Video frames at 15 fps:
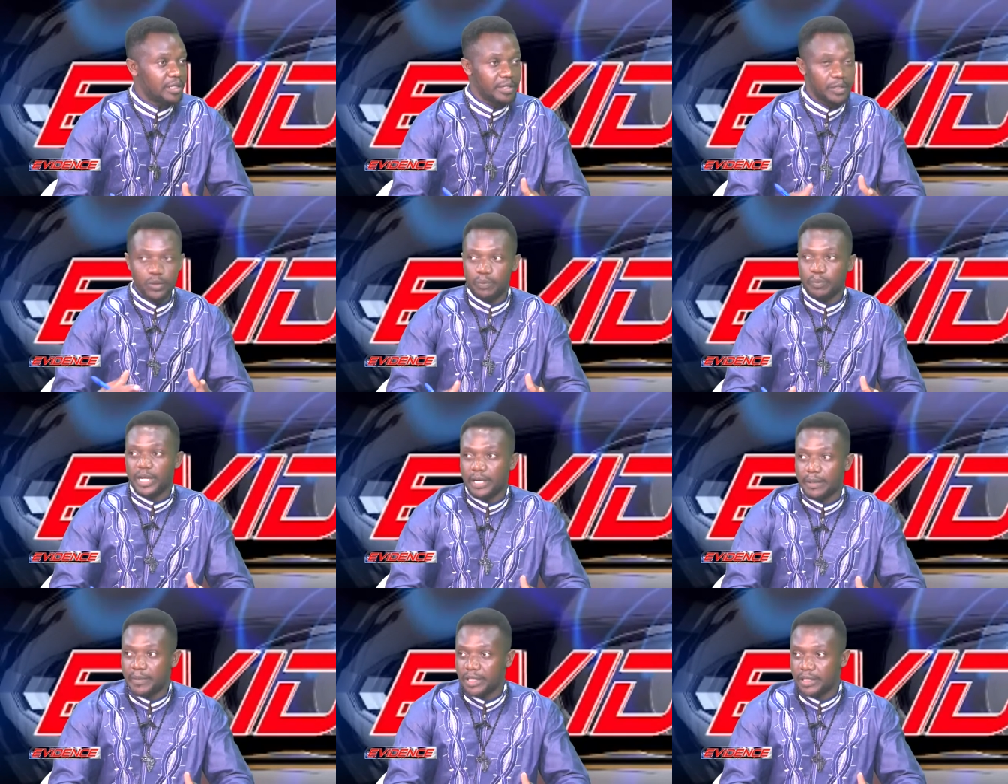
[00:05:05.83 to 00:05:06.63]
youth
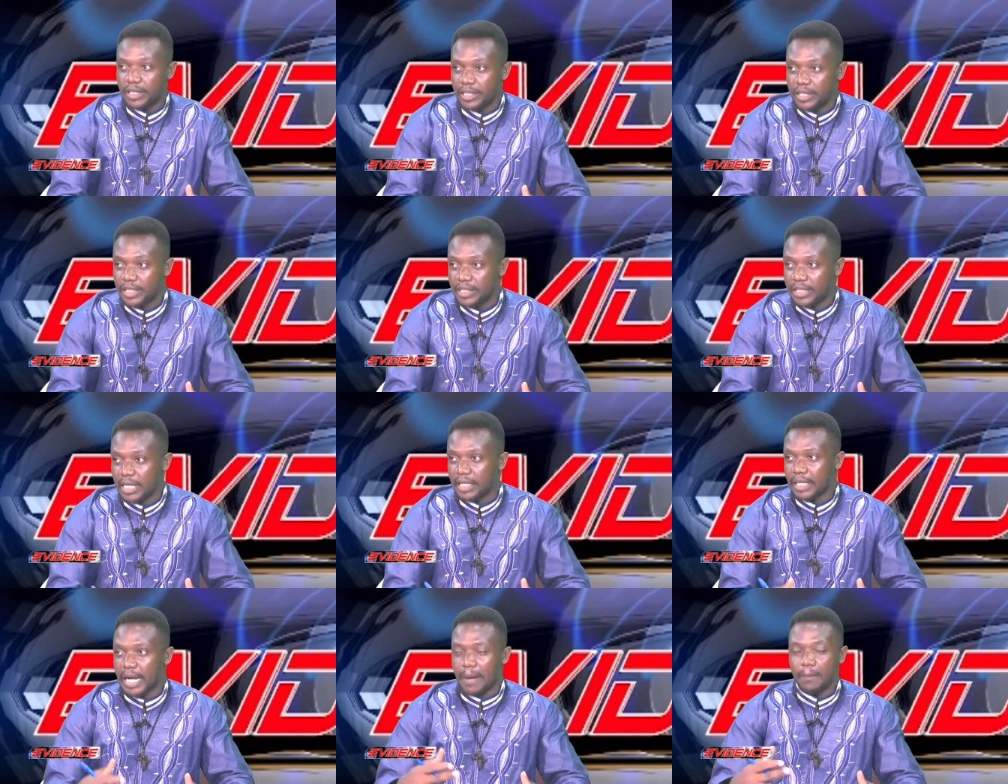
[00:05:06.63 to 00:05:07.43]
parliamentarians
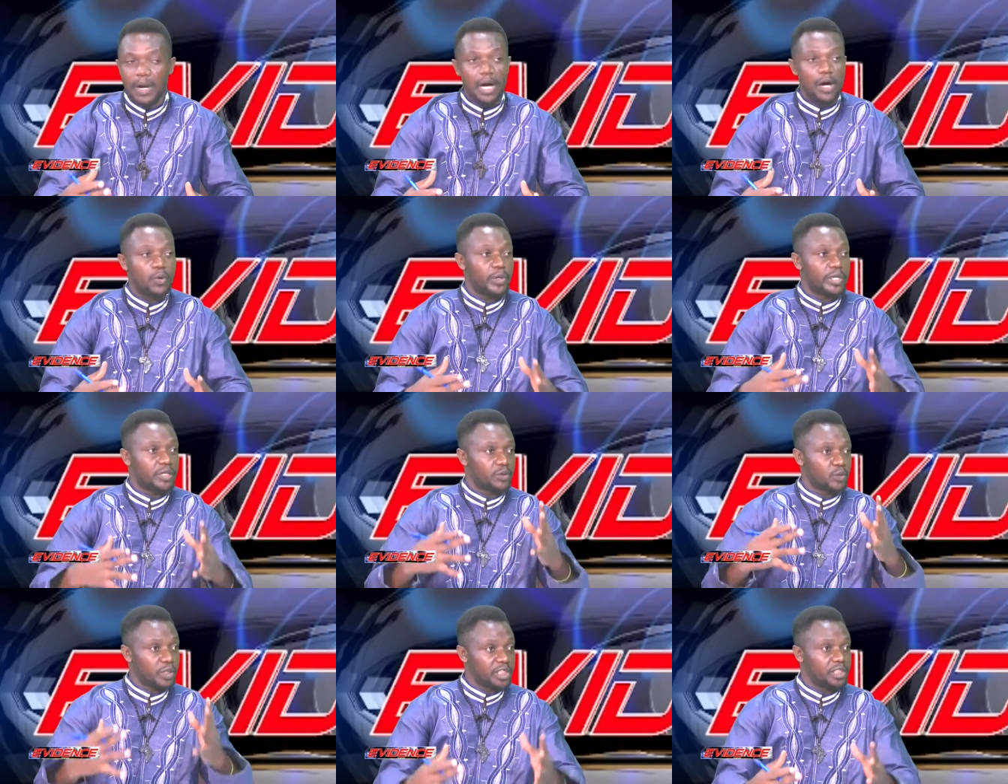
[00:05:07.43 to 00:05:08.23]
and come out with
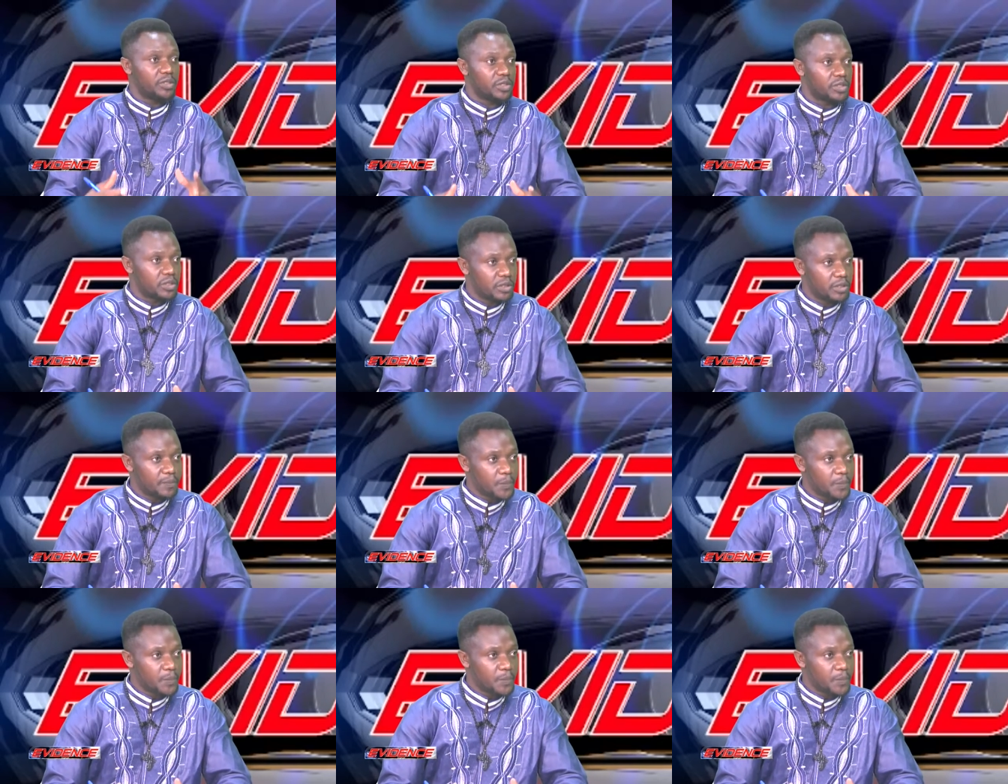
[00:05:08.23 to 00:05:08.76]
questions